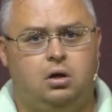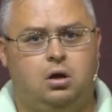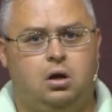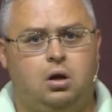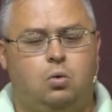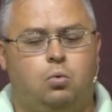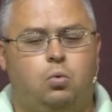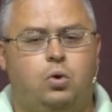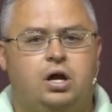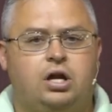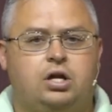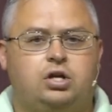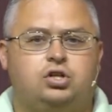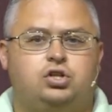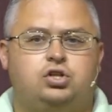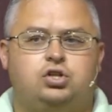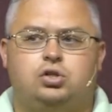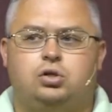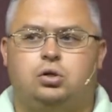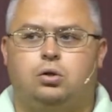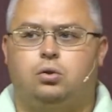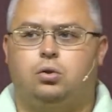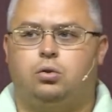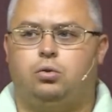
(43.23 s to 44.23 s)
which
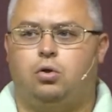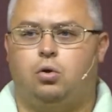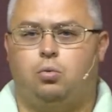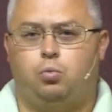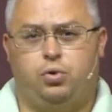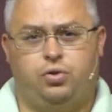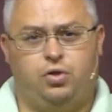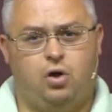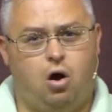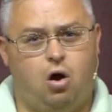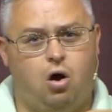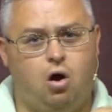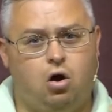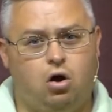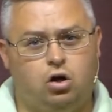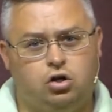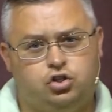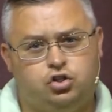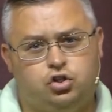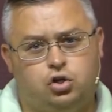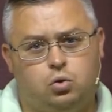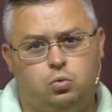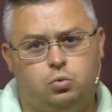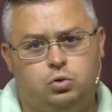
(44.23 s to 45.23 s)
when the
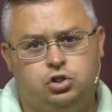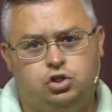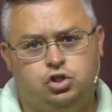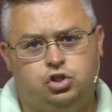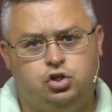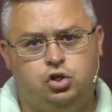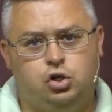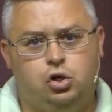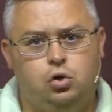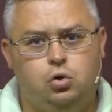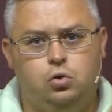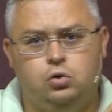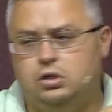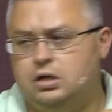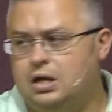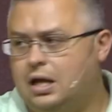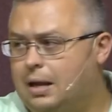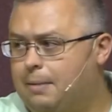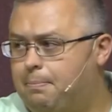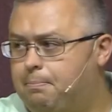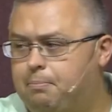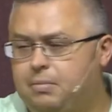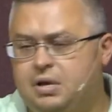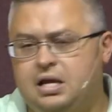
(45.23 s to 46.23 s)
archer would shoot
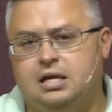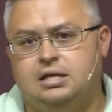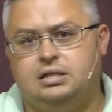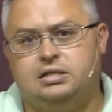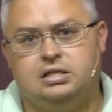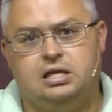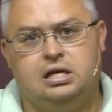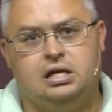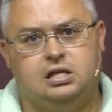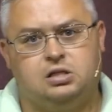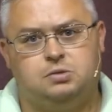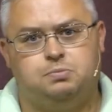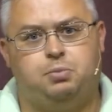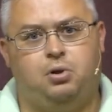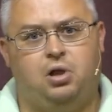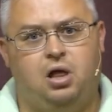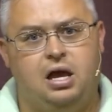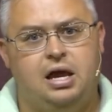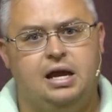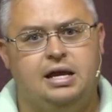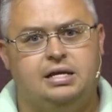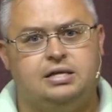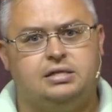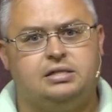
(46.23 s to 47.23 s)
and miss his
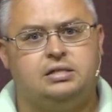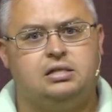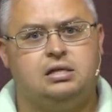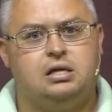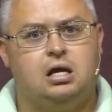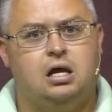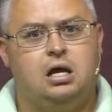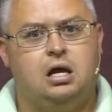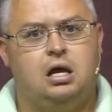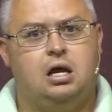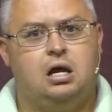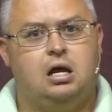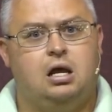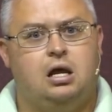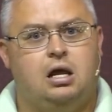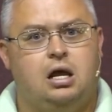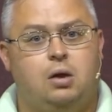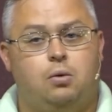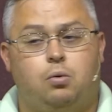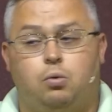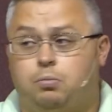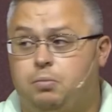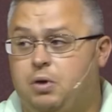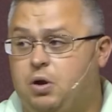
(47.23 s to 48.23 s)
place, it
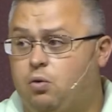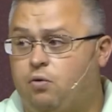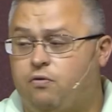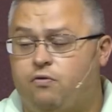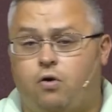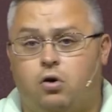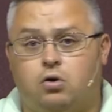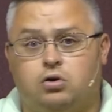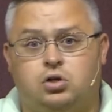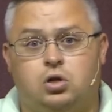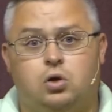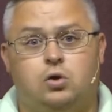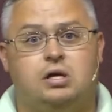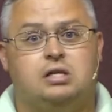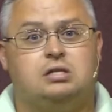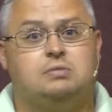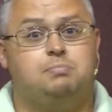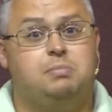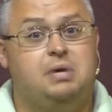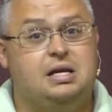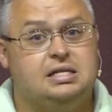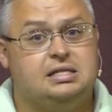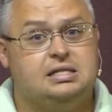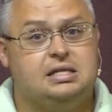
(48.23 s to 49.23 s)
would be referred to as
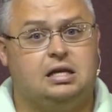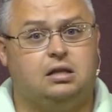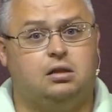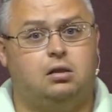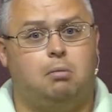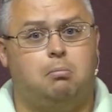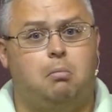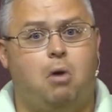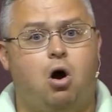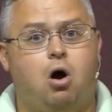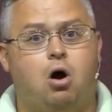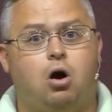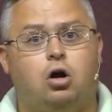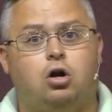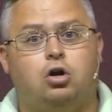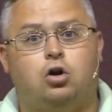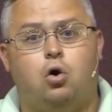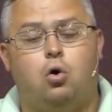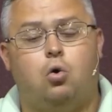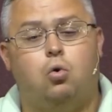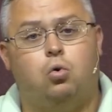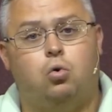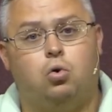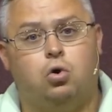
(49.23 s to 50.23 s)
missing the mark
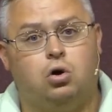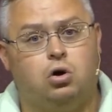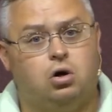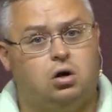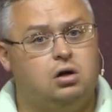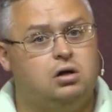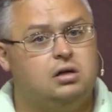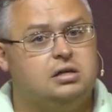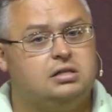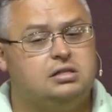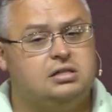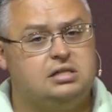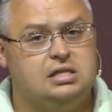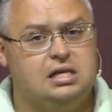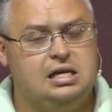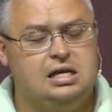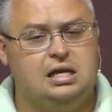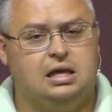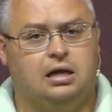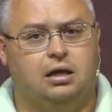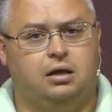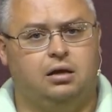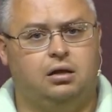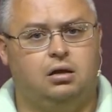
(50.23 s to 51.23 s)
or
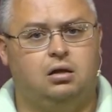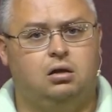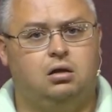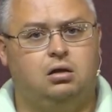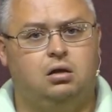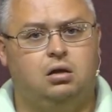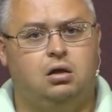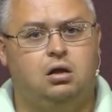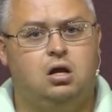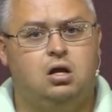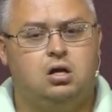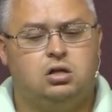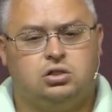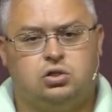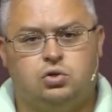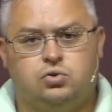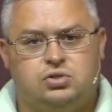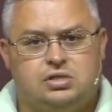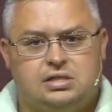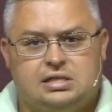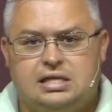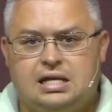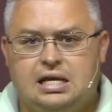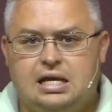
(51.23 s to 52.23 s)
sin. So,
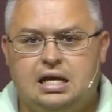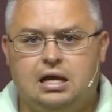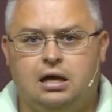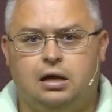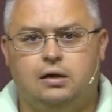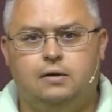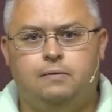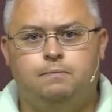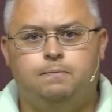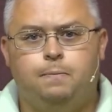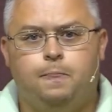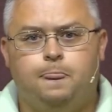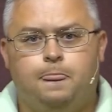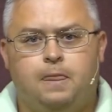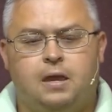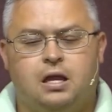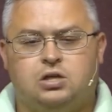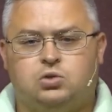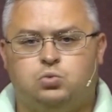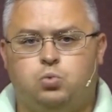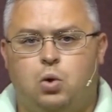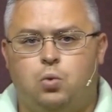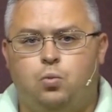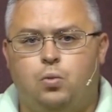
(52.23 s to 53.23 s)
sin
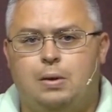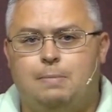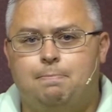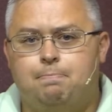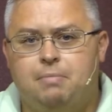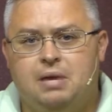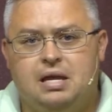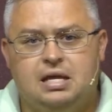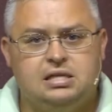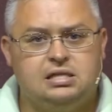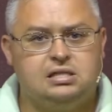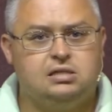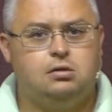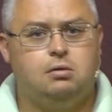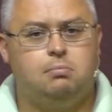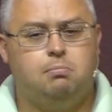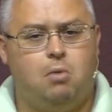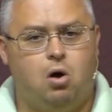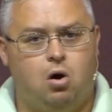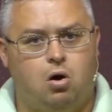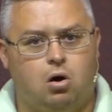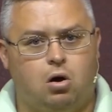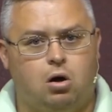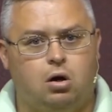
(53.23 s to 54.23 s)
is when we miss the
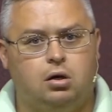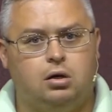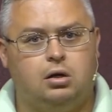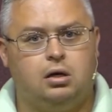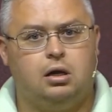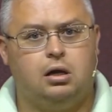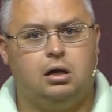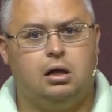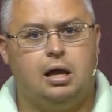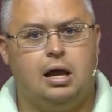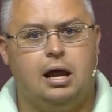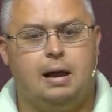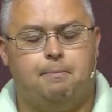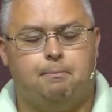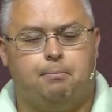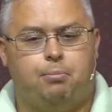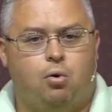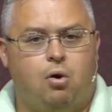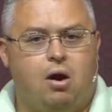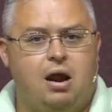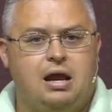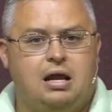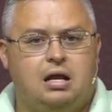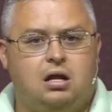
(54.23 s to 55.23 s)
mark and
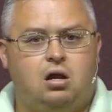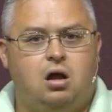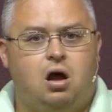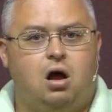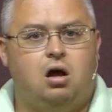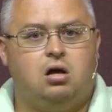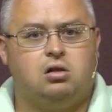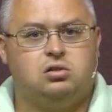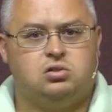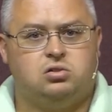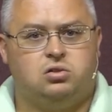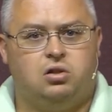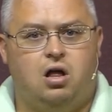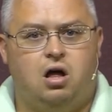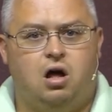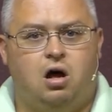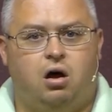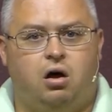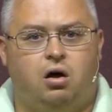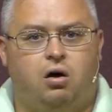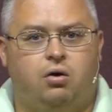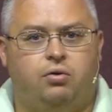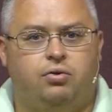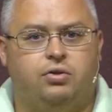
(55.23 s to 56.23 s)
break God's
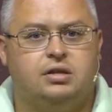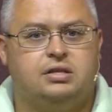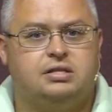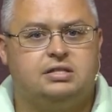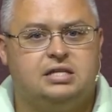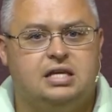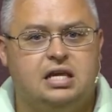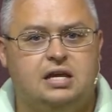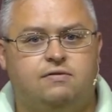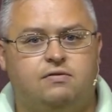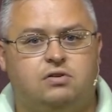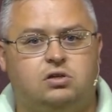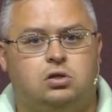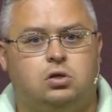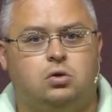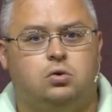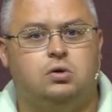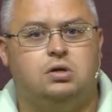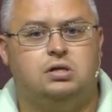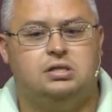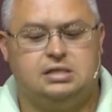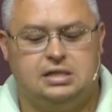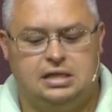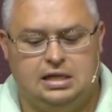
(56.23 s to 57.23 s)
law that's given to
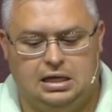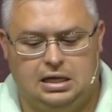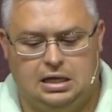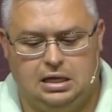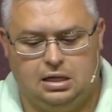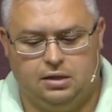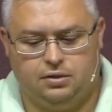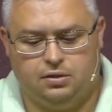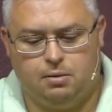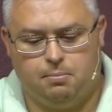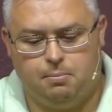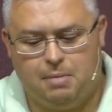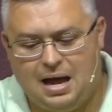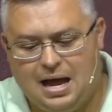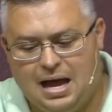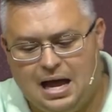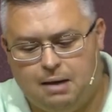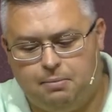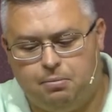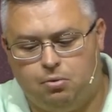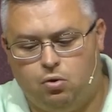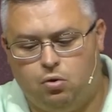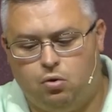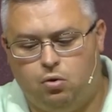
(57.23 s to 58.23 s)
us in the
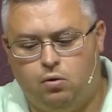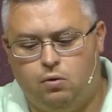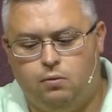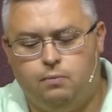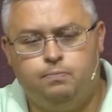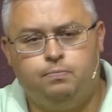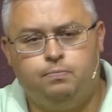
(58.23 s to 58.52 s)
Bible.